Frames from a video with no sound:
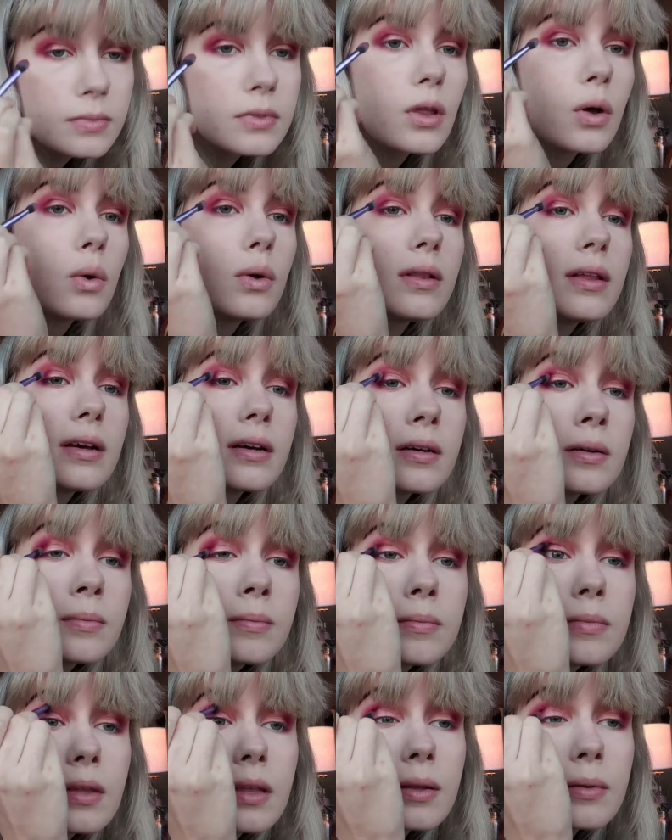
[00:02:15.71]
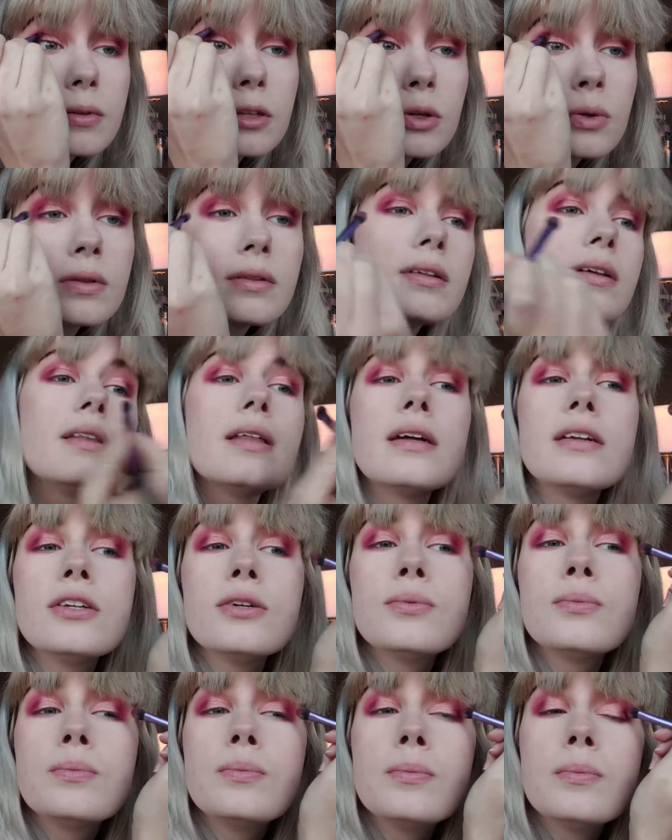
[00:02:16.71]
the whole look, then you can see that
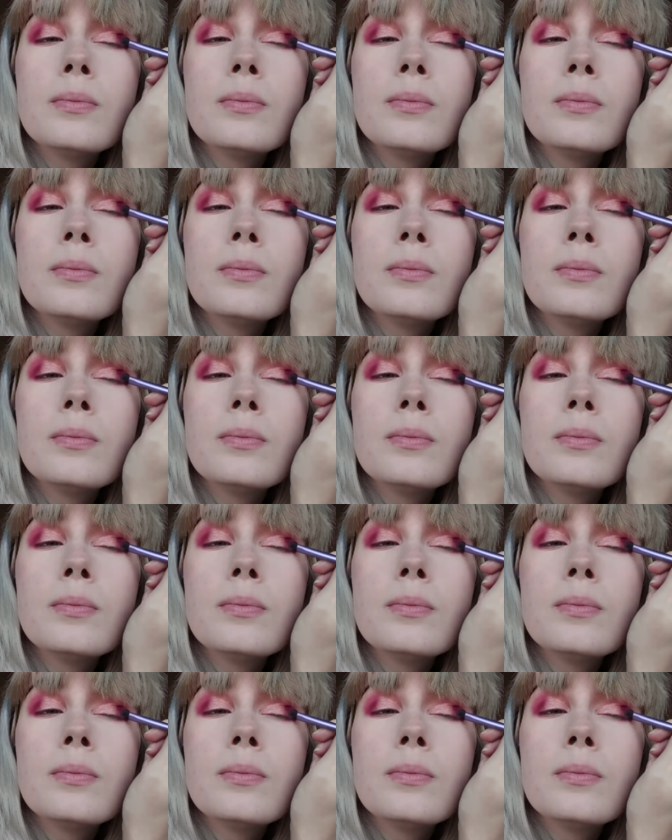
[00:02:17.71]
too.